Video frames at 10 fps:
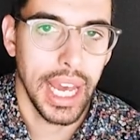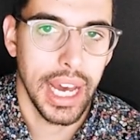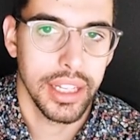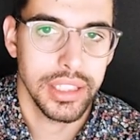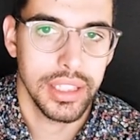
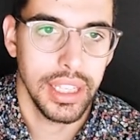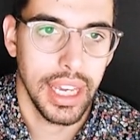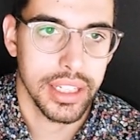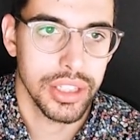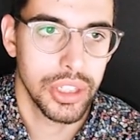at the
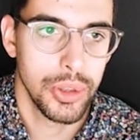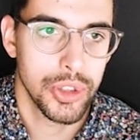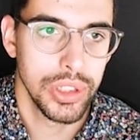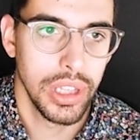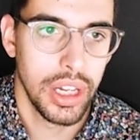
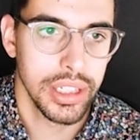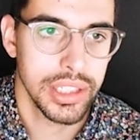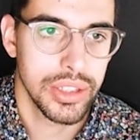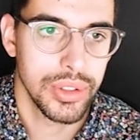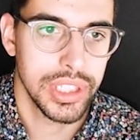execution
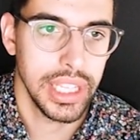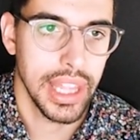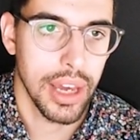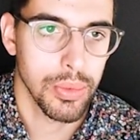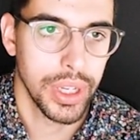logs to see
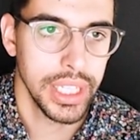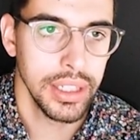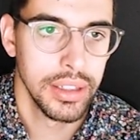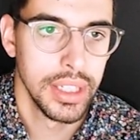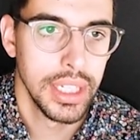that
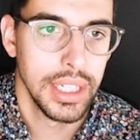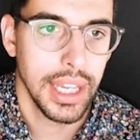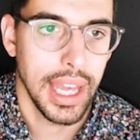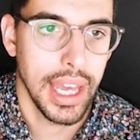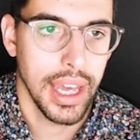running,
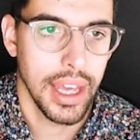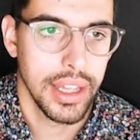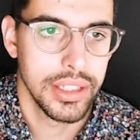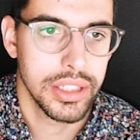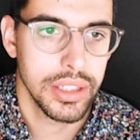
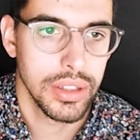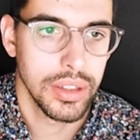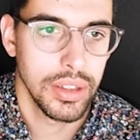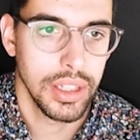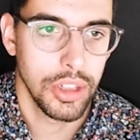and
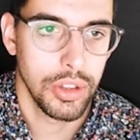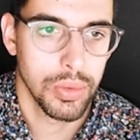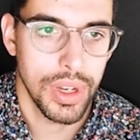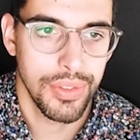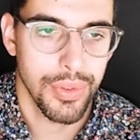it'll
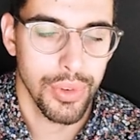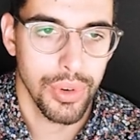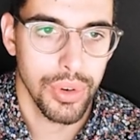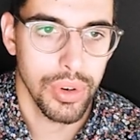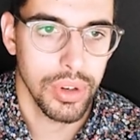run
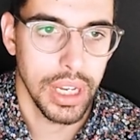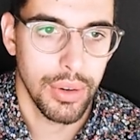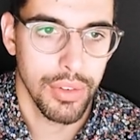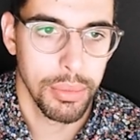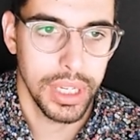for
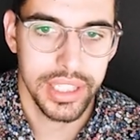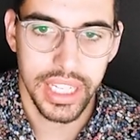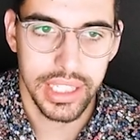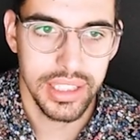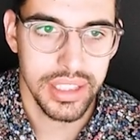however many
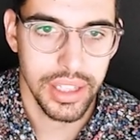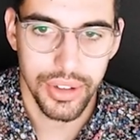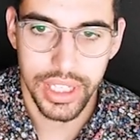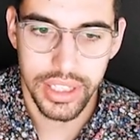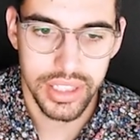seconds. There
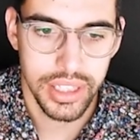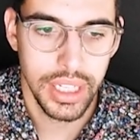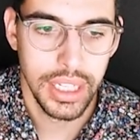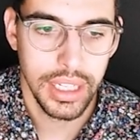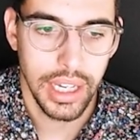it is.
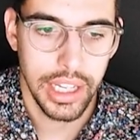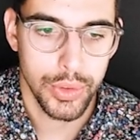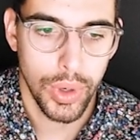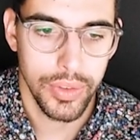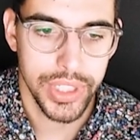At
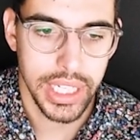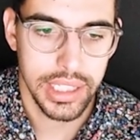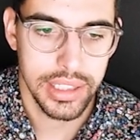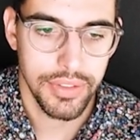12 seconds it